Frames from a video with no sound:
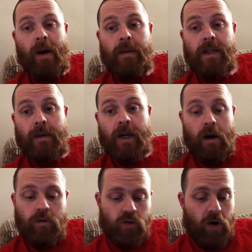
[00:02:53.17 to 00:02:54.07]
Maybe something
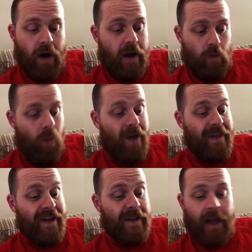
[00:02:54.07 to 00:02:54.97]
I'll try one
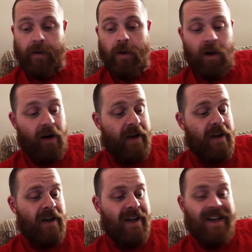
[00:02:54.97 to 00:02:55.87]
day down the line.
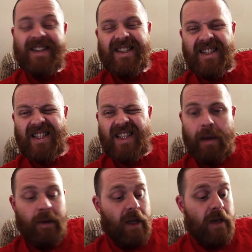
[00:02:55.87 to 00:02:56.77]

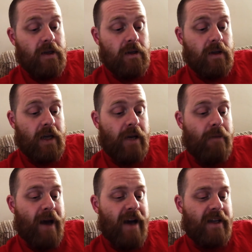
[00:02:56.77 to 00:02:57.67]
Semi-decent
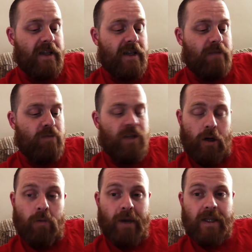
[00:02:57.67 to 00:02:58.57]
D-pad. It's a
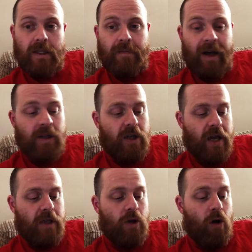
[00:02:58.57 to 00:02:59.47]
little bit spongy.
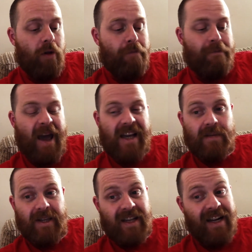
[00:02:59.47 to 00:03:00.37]
It's not the best,
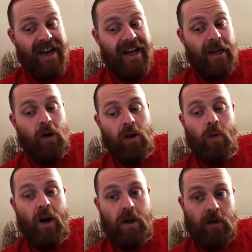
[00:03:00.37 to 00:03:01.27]
but it's clearly not the worst.